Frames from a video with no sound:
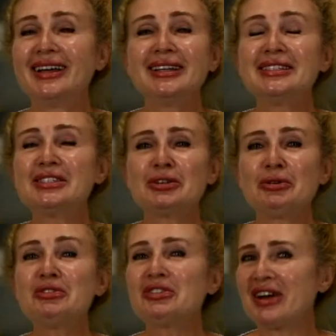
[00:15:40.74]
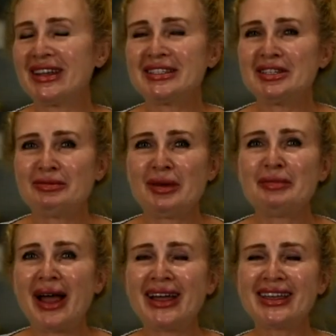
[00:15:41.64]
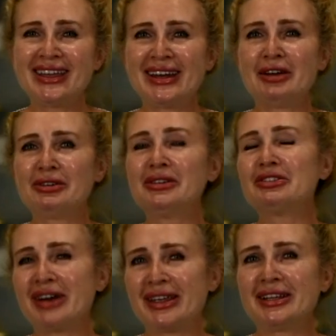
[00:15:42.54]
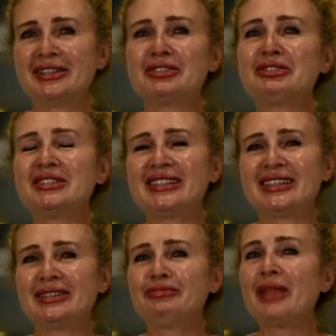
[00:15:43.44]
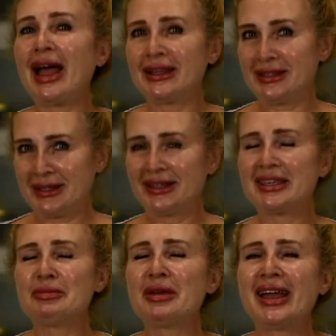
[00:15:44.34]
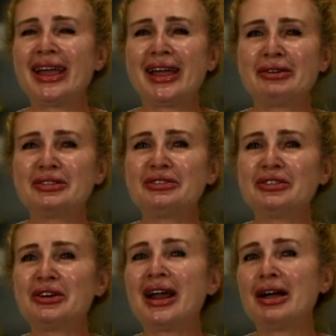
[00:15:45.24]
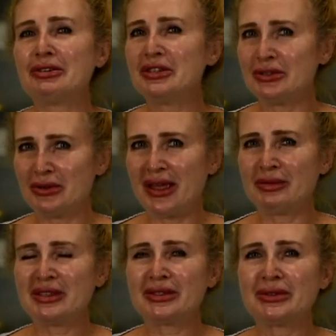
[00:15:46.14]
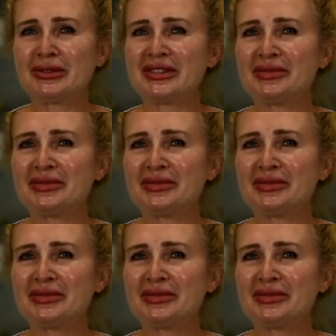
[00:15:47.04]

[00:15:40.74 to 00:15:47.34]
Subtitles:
It's so great to be back in our regular routine, and keep an eye out for our new episodes.